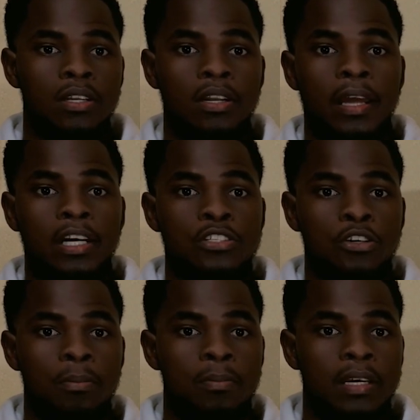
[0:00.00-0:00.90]
like a
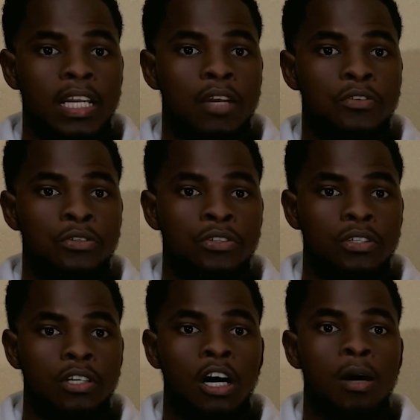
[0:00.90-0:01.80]
job interview
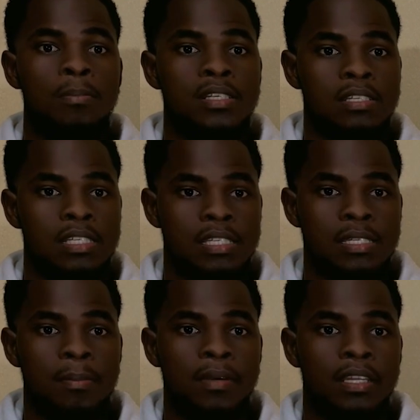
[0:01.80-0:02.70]
or a business
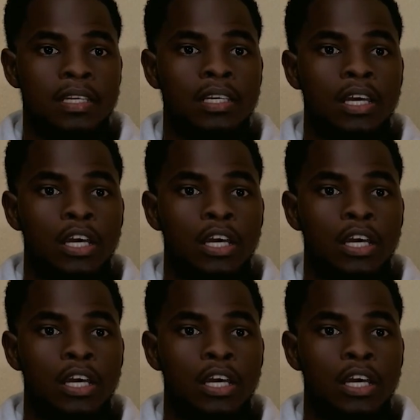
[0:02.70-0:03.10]
meeting,